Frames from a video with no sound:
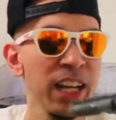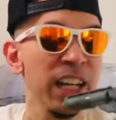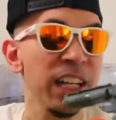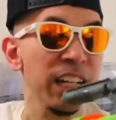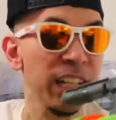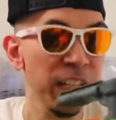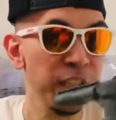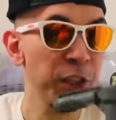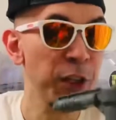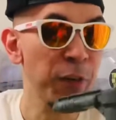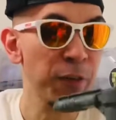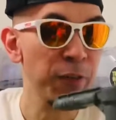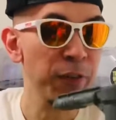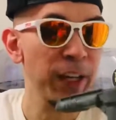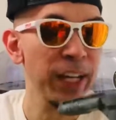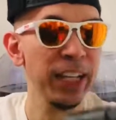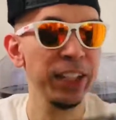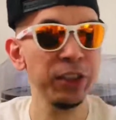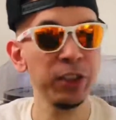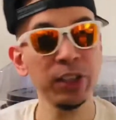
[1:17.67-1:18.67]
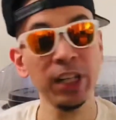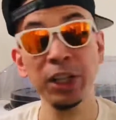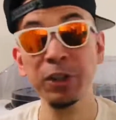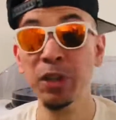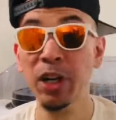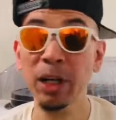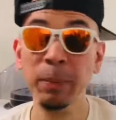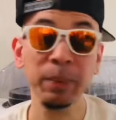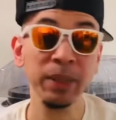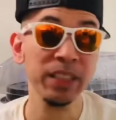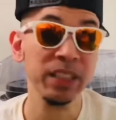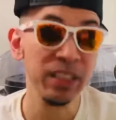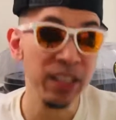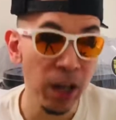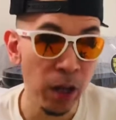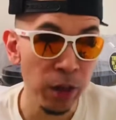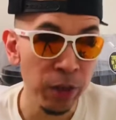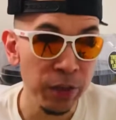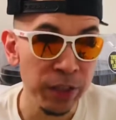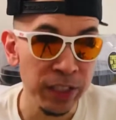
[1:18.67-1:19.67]
in your face. You're not trying to be
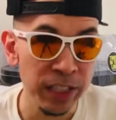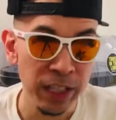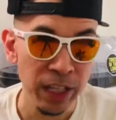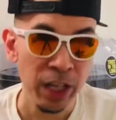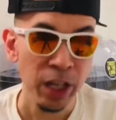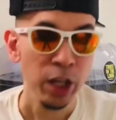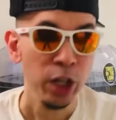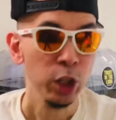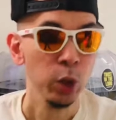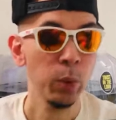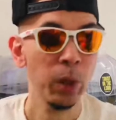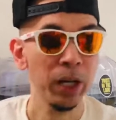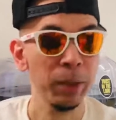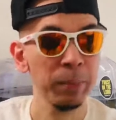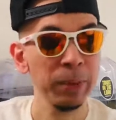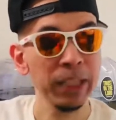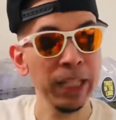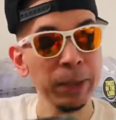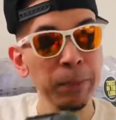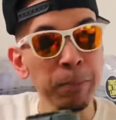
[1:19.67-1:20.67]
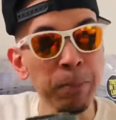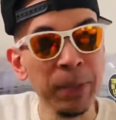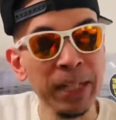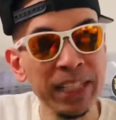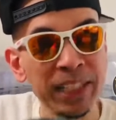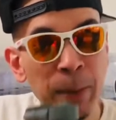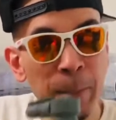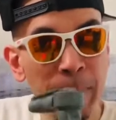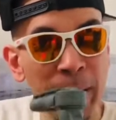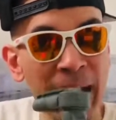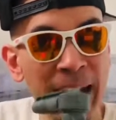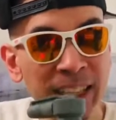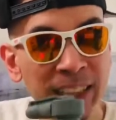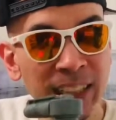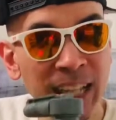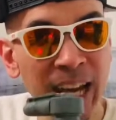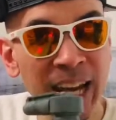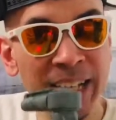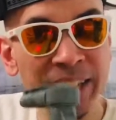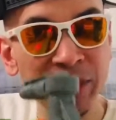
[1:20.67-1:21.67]
stealthy. You want to be like mid to back
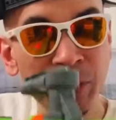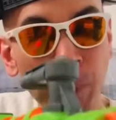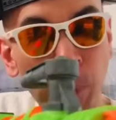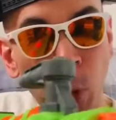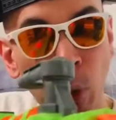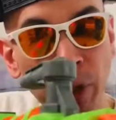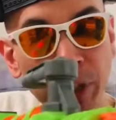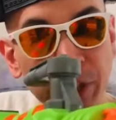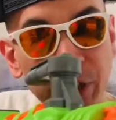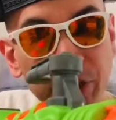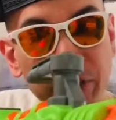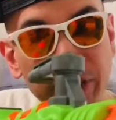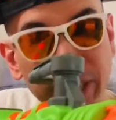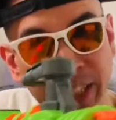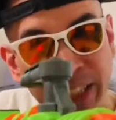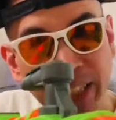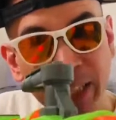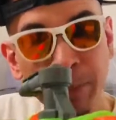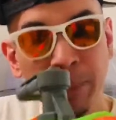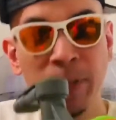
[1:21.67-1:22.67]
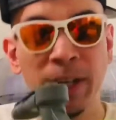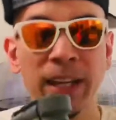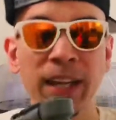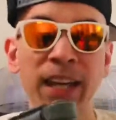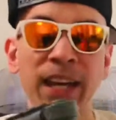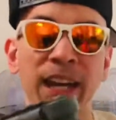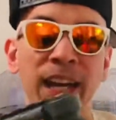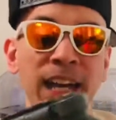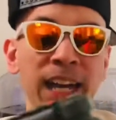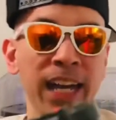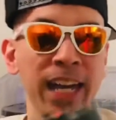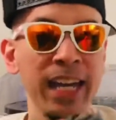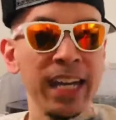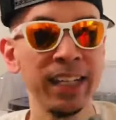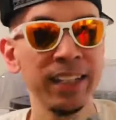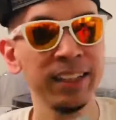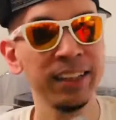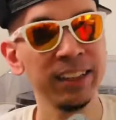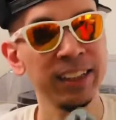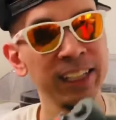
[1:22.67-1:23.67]
line, supporting your team.
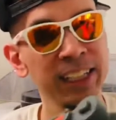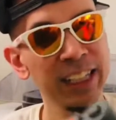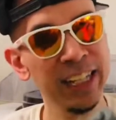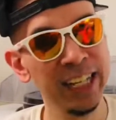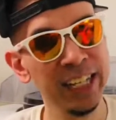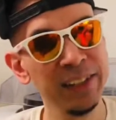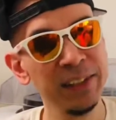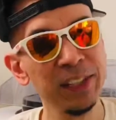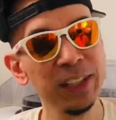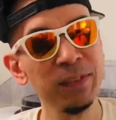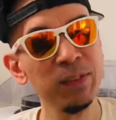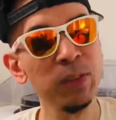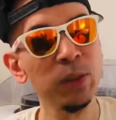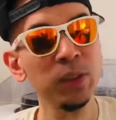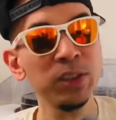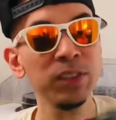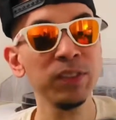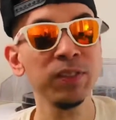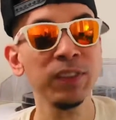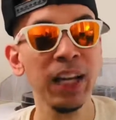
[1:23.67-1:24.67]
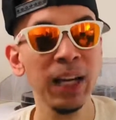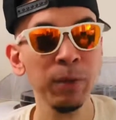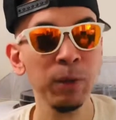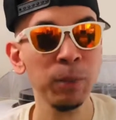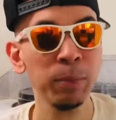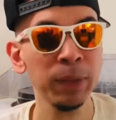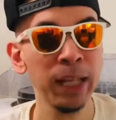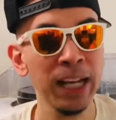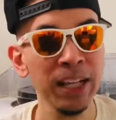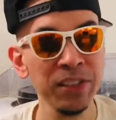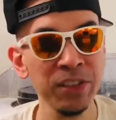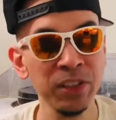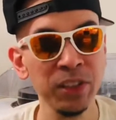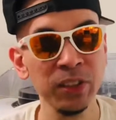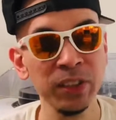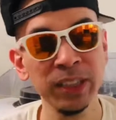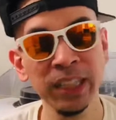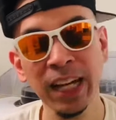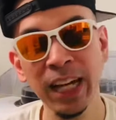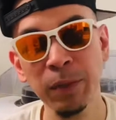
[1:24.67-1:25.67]
And again, even though it's a flywheel blaster
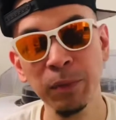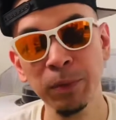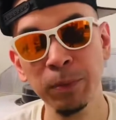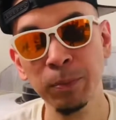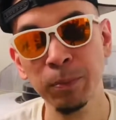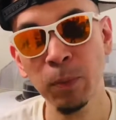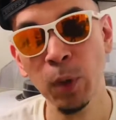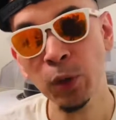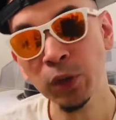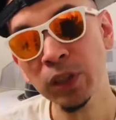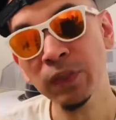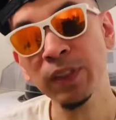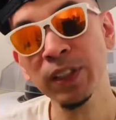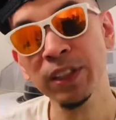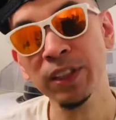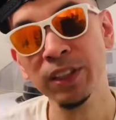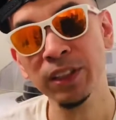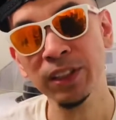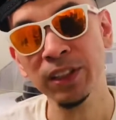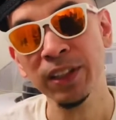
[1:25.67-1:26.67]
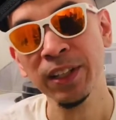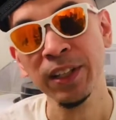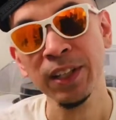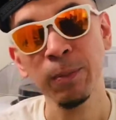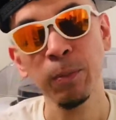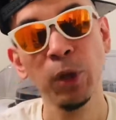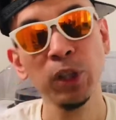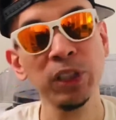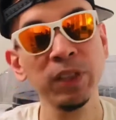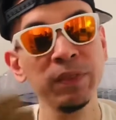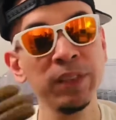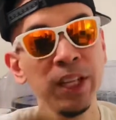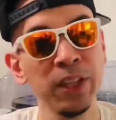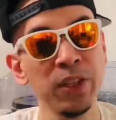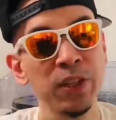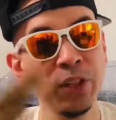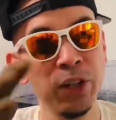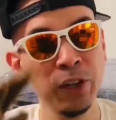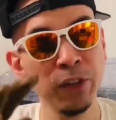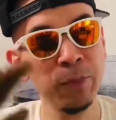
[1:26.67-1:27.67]
in line with most of the other
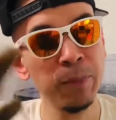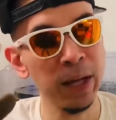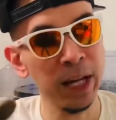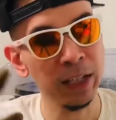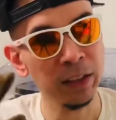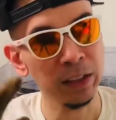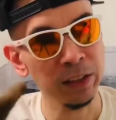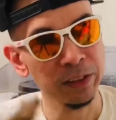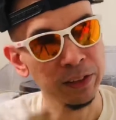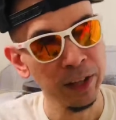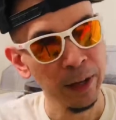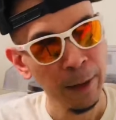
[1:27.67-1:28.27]
Nerf models,